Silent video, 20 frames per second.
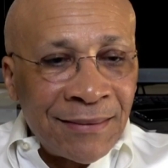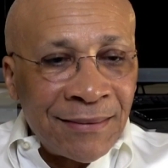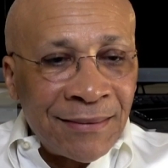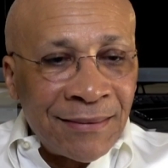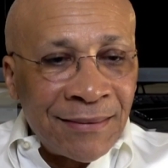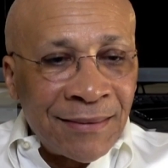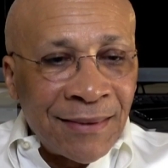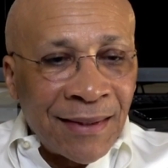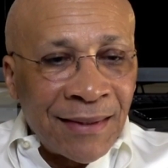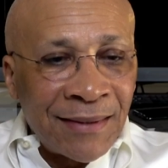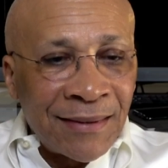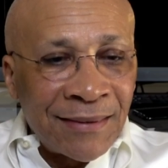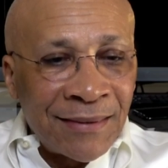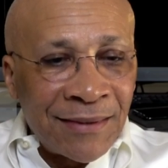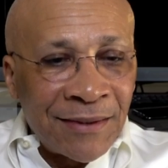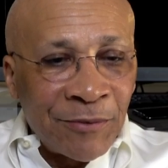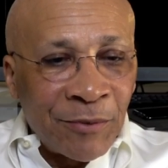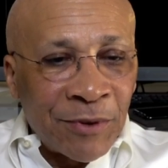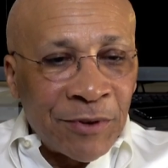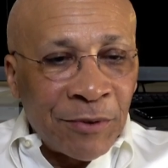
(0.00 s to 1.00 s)
I didn't
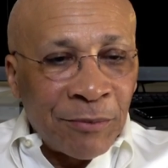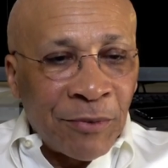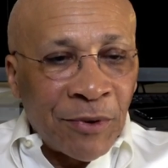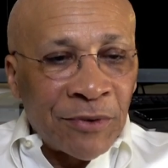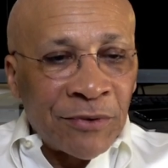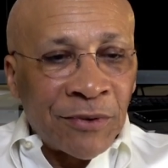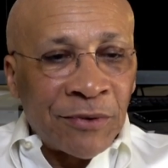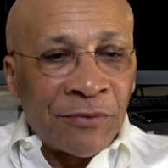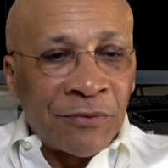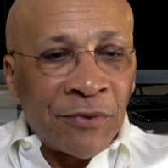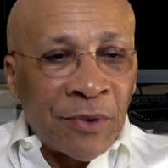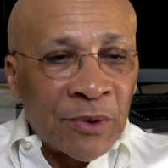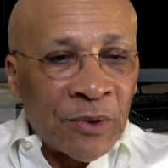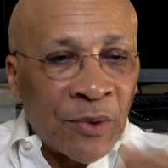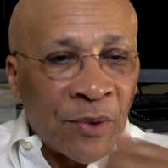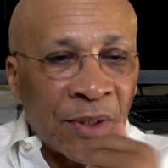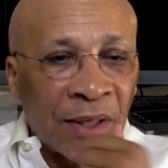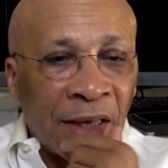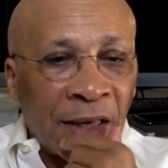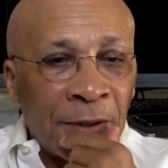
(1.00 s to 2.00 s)
see what the person wrote.
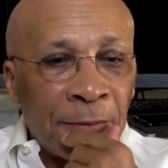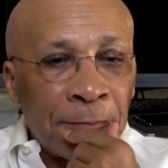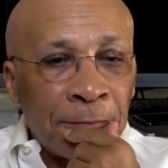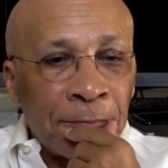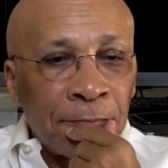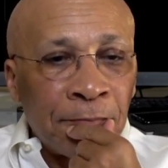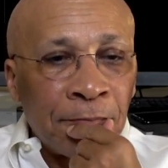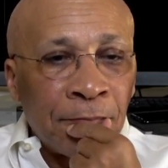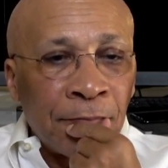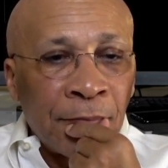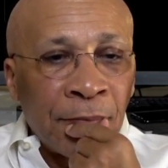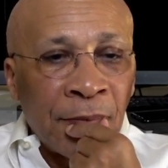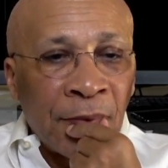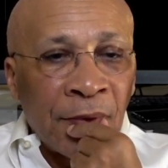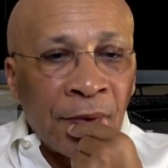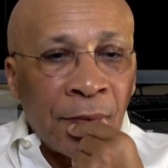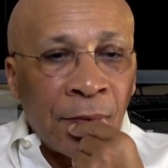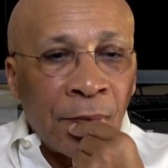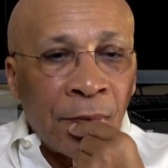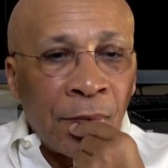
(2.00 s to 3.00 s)
Okay.
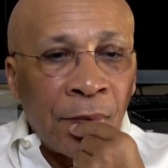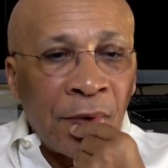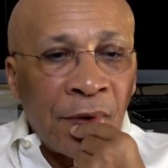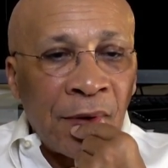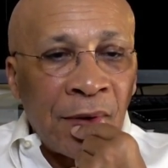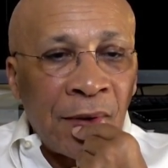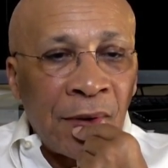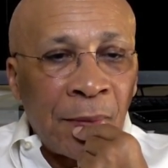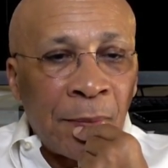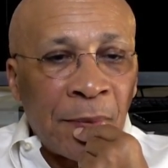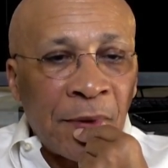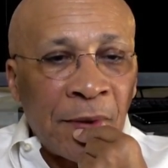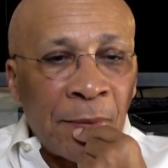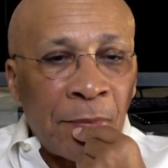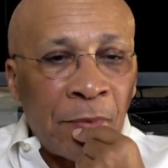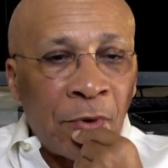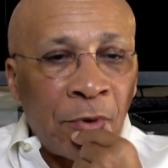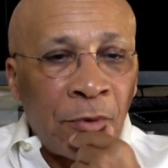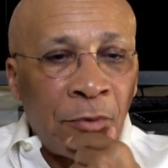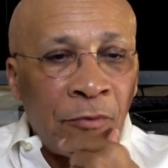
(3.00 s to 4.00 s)
Will
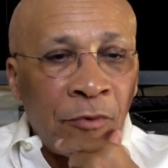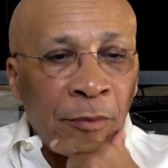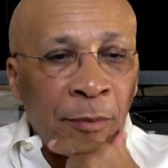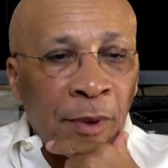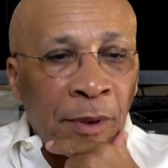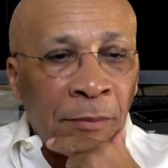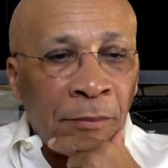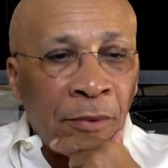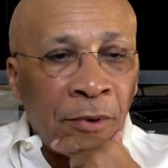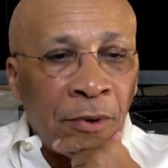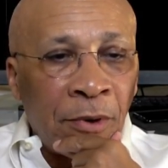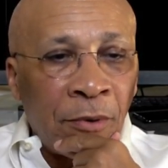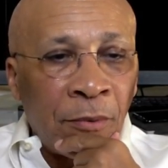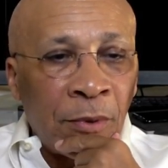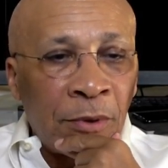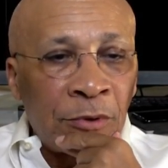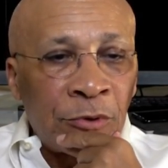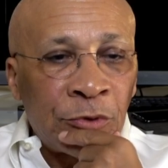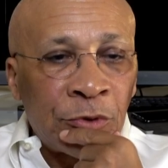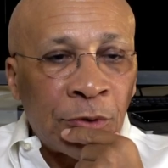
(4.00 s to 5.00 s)
people remember
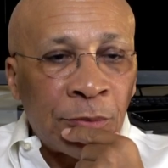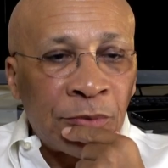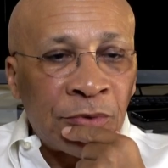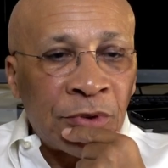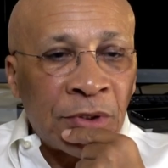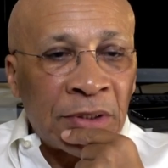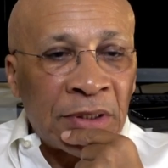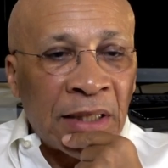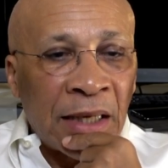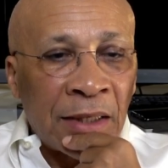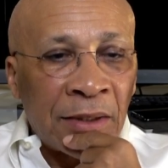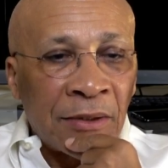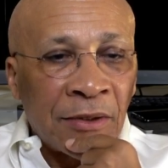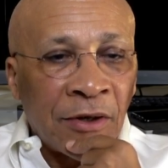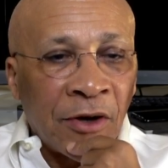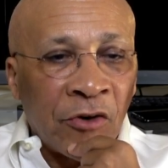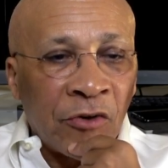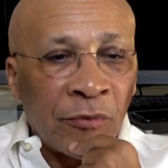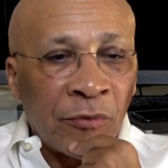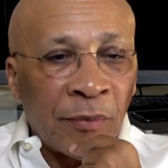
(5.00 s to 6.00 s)
when Trump shut down the
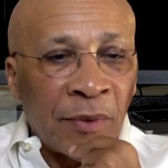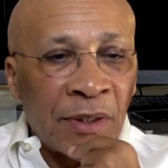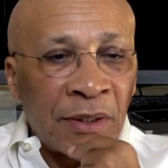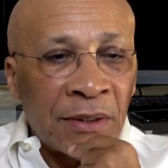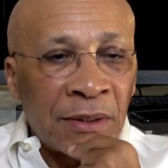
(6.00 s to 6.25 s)
government